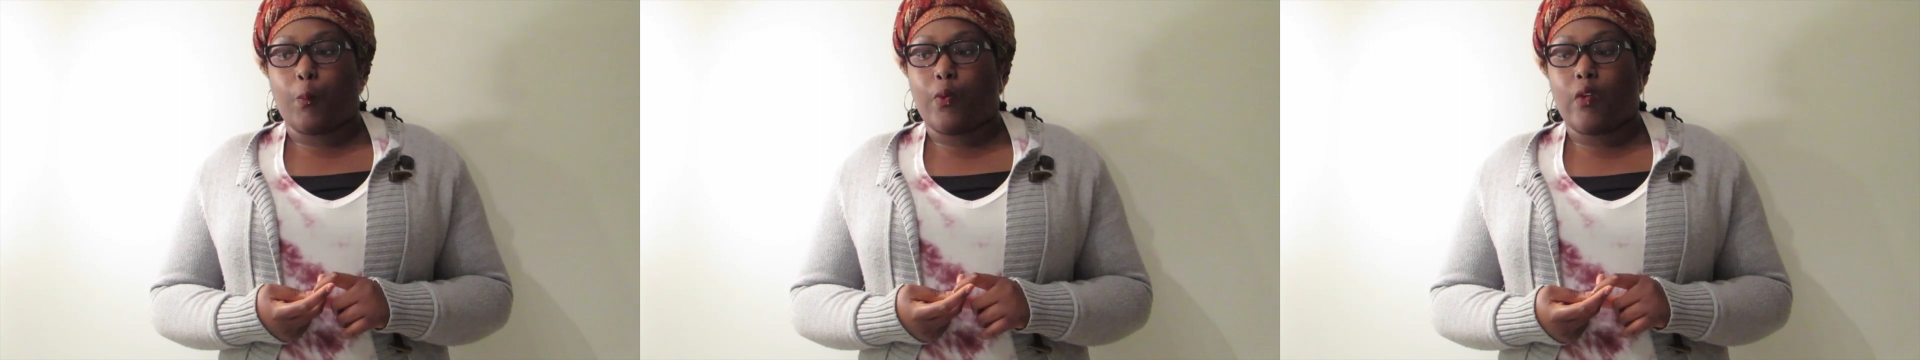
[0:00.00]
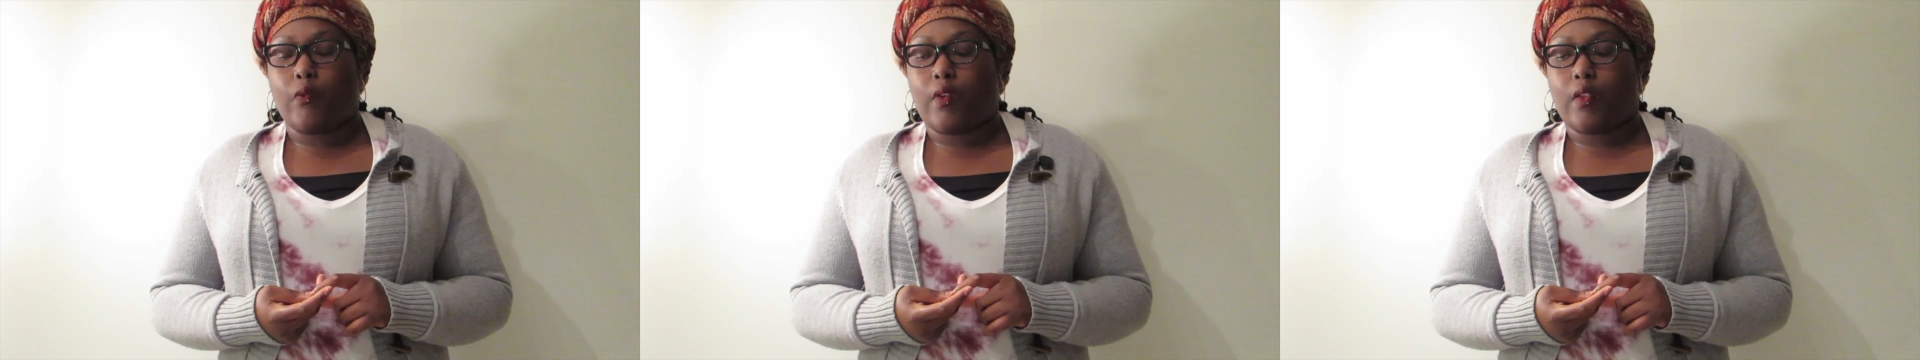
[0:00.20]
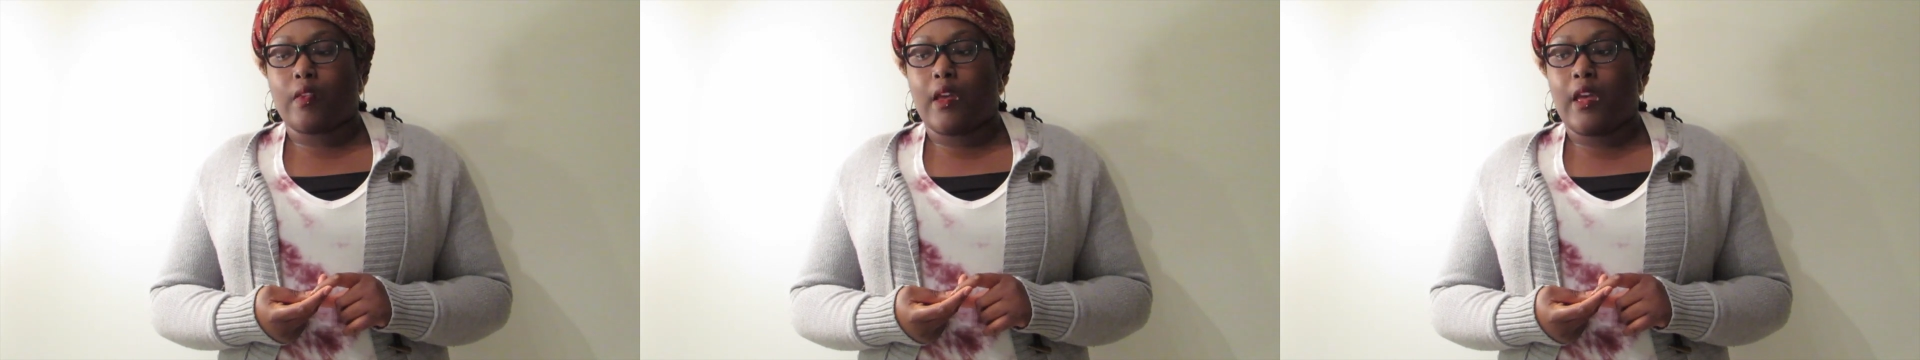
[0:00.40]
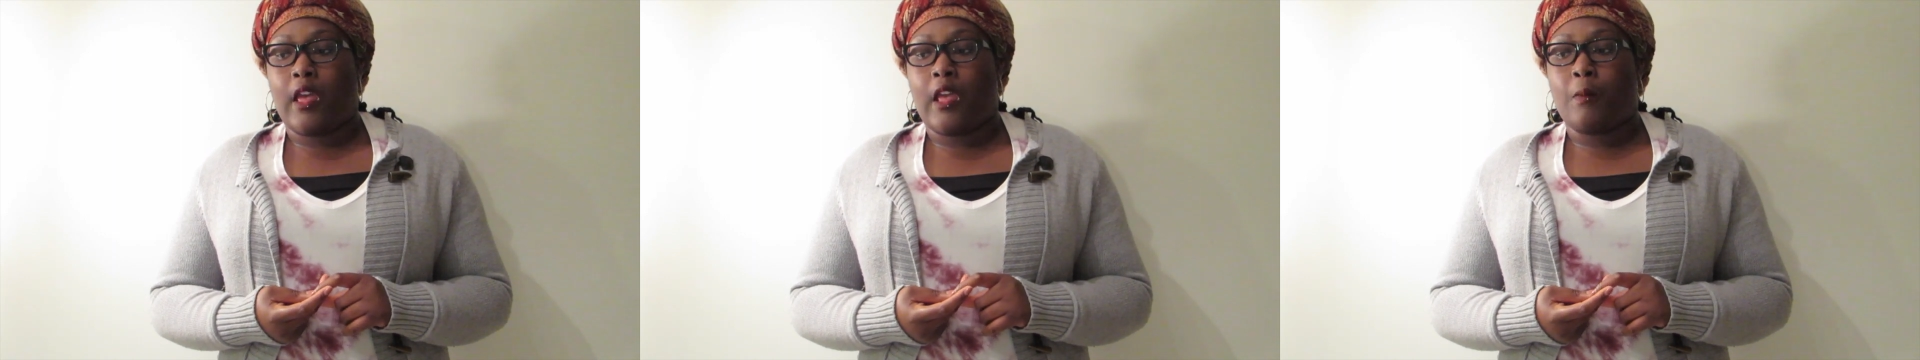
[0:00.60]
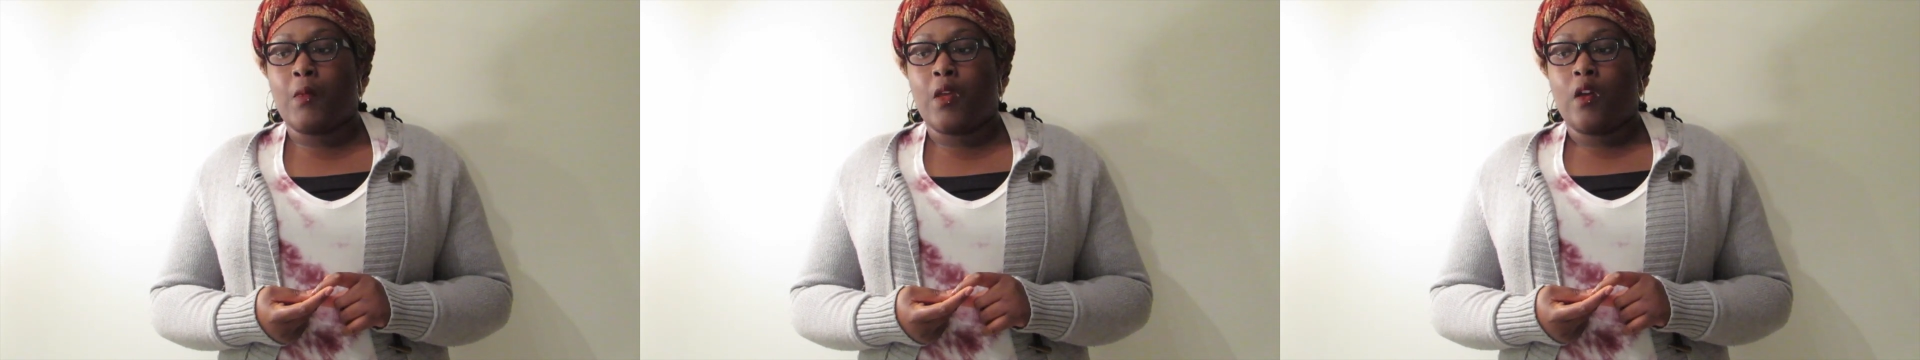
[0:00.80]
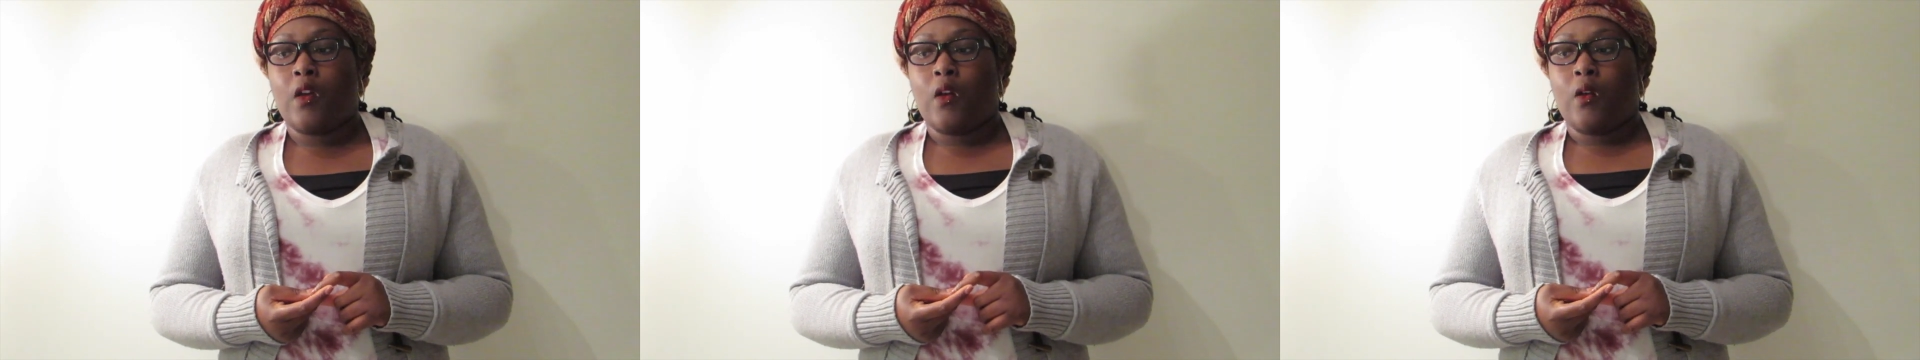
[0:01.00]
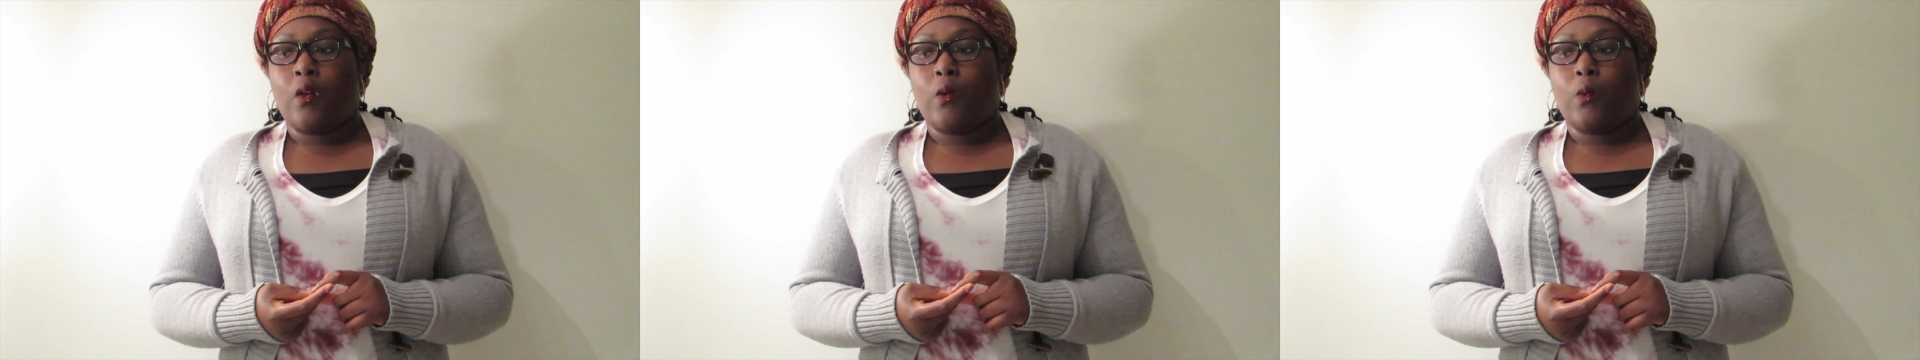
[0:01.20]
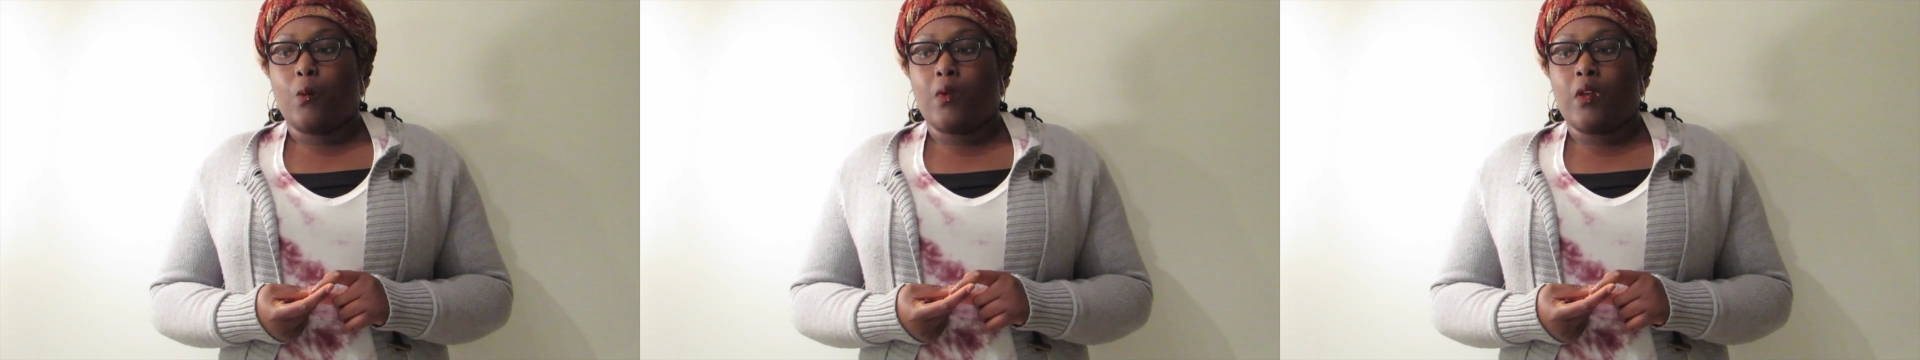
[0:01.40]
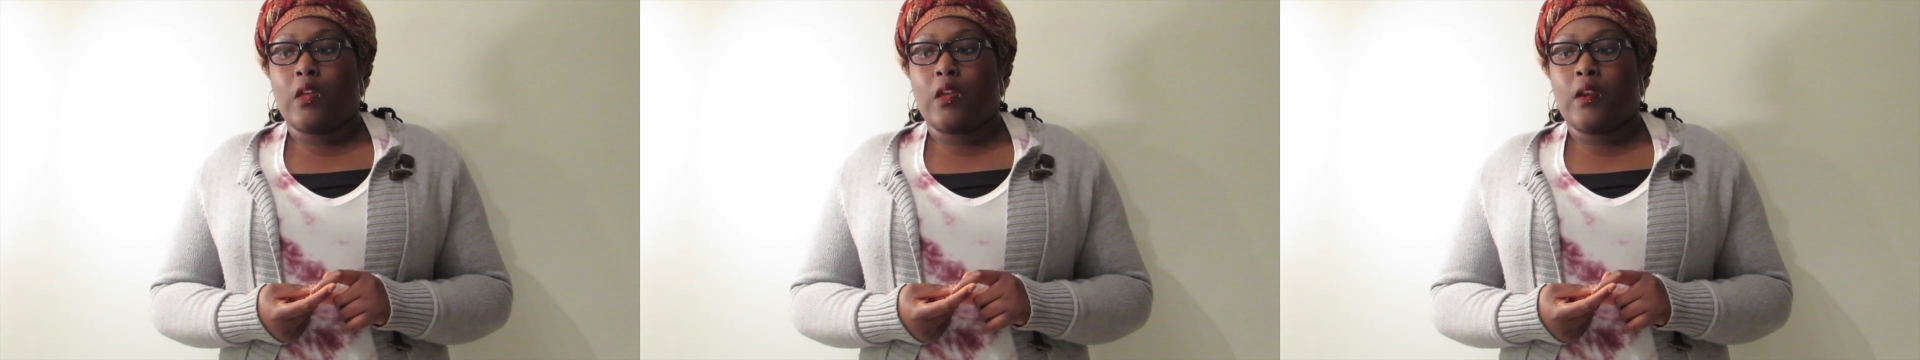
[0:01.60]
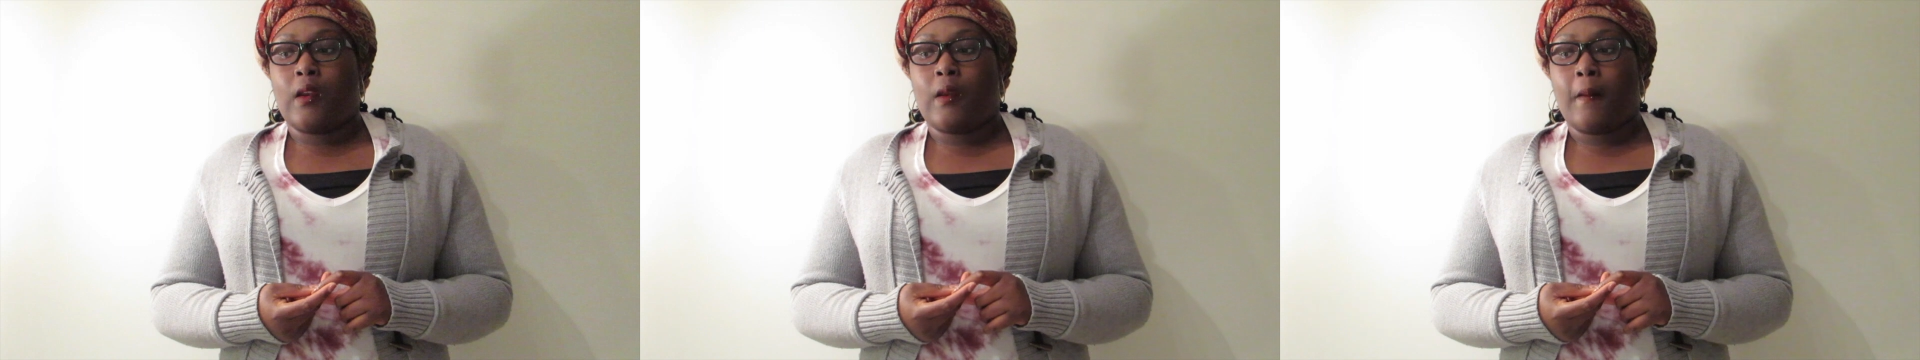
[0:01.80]
perfect time
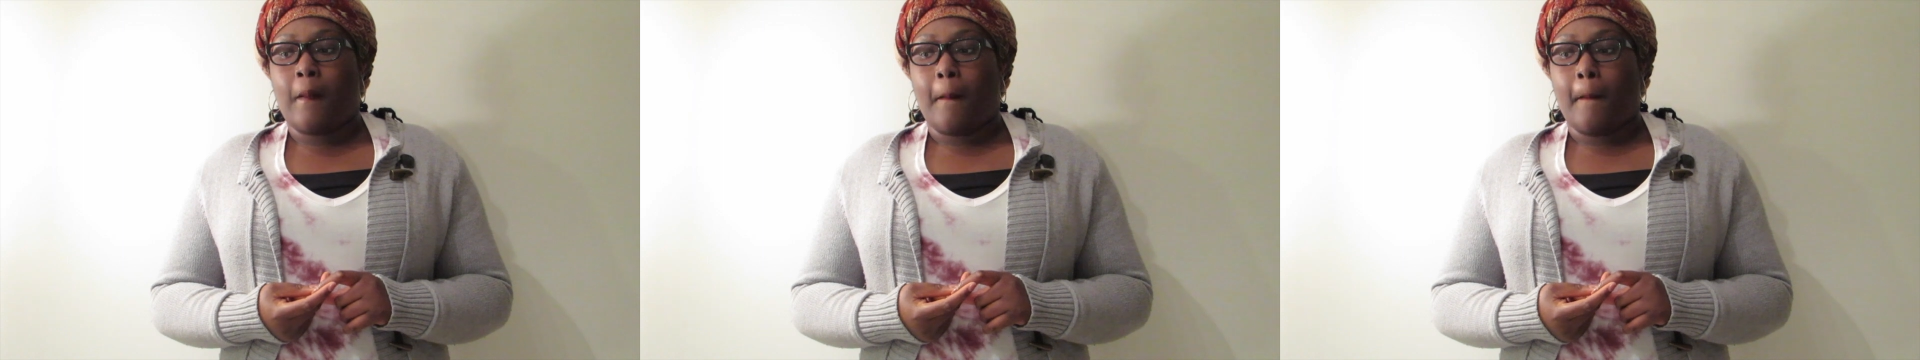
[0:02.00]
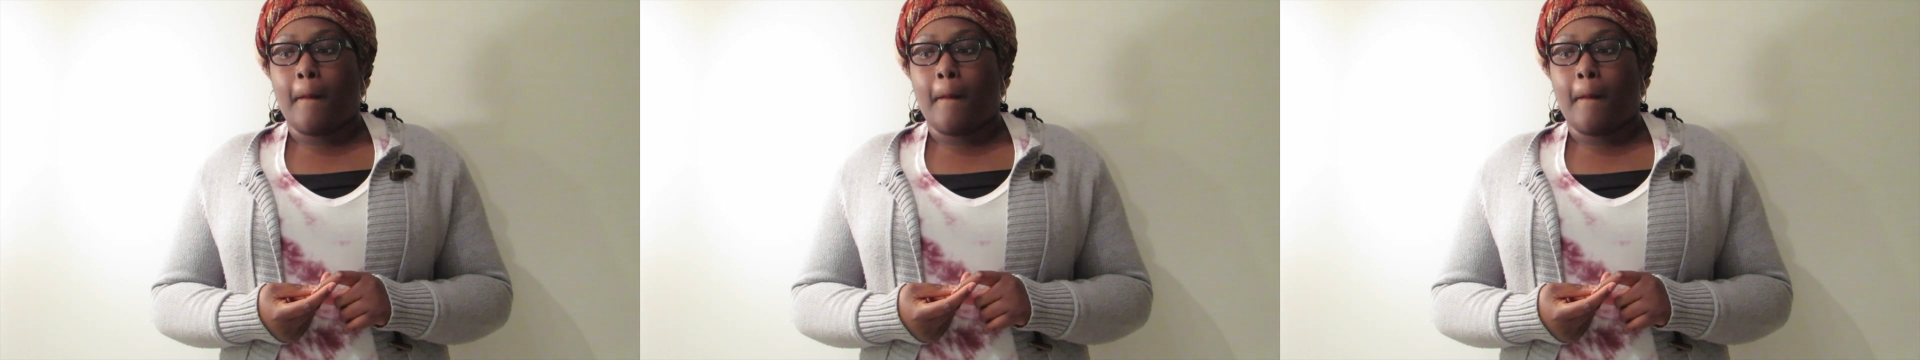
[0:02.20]
when